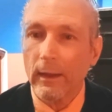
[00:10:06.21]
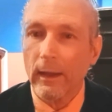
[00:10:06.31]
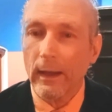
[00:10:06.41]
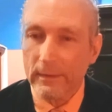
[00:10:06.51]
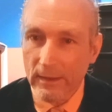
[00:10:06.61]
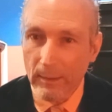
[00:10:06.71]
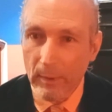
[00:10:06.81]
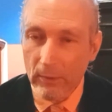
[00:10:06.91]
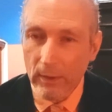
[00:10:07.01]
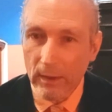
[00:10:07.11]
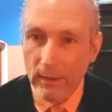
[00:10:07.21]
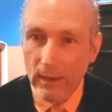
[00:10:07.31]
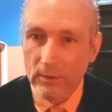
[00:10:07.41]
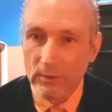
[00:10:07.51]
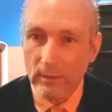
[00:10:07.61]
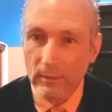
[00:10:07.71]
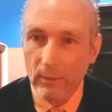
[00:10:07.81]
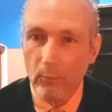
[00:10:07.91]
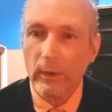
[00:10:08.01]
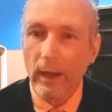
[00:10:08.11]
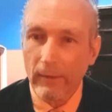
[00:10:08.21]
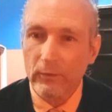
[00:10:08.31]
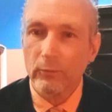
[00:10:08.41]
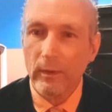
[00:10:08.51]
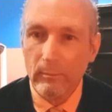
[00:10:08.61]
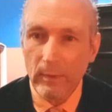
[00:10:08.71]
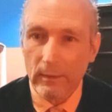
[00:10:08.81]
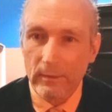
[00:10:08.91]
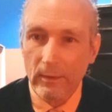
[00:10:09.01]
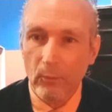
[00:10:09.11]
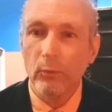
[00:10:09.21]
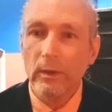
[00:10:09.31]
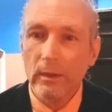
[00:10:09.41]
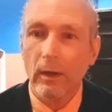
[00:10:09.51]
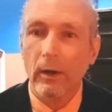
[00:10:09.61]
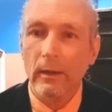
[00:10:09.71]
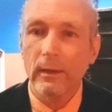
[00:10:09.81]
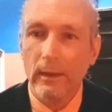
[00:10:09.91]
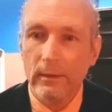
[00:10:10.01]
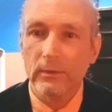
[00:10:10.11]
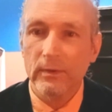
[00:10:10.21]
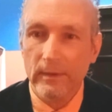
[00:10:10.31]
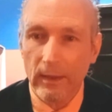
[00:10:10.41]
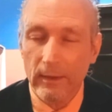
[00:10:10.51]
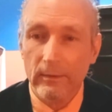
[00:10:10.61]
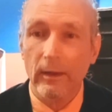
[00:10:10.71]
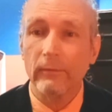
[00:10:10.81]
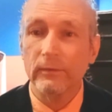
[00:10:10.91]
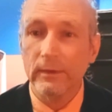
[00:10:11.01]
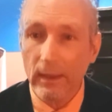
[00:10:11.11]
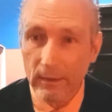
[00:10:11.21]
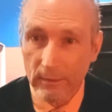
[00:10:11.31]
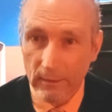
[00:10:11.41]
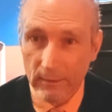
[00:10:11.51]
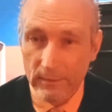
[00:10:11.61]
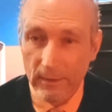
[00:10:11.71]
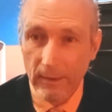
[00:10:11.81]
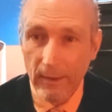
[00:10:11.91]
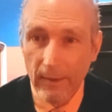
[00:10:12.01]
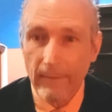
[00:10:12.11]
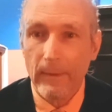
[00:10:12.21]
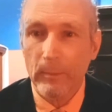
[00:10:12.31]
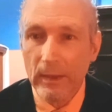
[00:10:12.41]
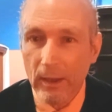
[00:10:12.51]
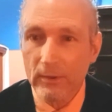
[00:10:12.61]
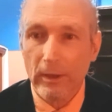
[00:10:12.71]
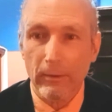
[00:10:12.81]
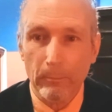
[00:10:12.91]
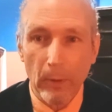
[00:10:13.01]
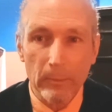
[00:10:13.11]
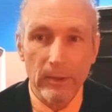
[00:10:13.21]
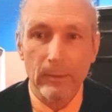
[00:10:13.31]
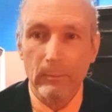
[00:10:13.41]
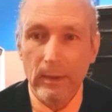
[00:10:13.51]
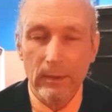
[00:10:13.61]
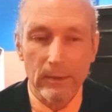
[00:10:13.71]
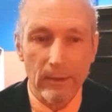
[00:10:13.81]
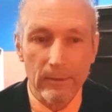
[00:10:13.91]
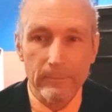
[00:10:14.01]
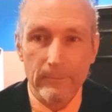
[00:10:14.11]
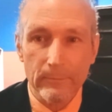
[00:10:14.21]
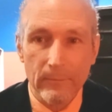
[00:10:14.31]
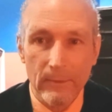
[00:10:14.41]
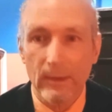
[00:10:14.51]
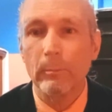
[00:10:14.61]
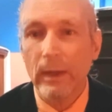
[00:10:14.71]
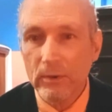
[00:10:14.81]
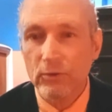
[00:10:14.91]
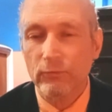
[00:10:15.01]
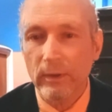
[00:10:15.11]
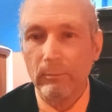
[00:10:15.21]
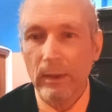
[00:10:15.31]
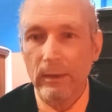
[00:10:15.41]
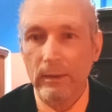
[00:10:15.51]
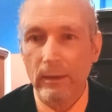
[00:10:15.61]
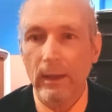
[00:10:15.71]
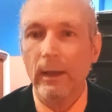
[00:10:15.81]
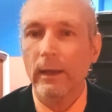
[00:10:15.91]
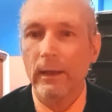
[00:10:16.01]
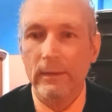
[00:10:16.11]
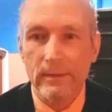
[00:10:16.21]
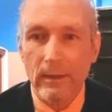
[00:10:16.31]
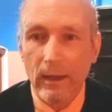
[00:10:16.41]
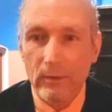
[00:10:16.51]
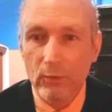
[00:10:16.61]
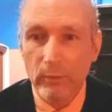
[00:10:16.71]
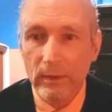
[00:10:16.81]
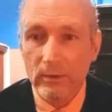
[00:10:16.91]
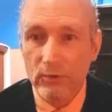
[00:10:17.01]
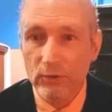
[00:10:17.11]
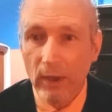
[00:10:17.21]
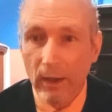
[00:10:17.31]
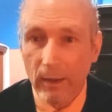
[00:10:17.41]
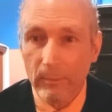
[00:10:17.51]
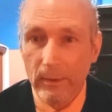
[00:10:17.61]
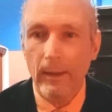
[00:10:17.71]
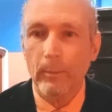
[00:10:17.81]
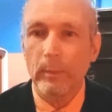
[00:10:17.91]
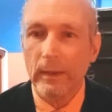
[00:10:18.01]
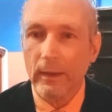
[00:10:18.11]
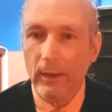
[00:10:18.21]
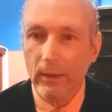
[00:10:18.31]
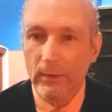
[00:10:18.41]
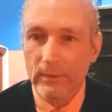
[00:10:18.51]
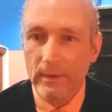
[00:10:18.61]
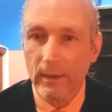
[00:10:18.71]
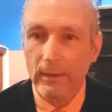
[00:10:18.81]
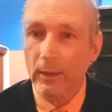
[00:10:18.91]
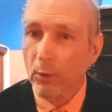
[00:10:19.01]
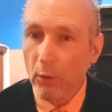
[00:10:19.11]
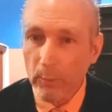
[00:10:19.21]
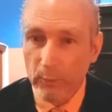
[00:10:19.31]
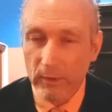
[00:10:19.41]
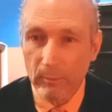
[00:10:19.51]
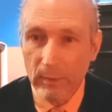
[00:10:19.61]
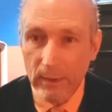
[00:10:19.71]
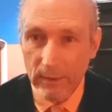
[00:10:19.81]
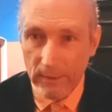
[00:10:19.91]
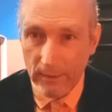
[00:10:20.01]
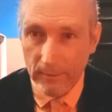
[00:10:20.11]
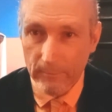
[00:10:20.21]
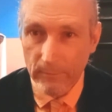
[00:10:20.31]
as an American nation, we have to admit we are in a state of decadence because our public media, the mainstream media, is not doing its job. Because the corporate media,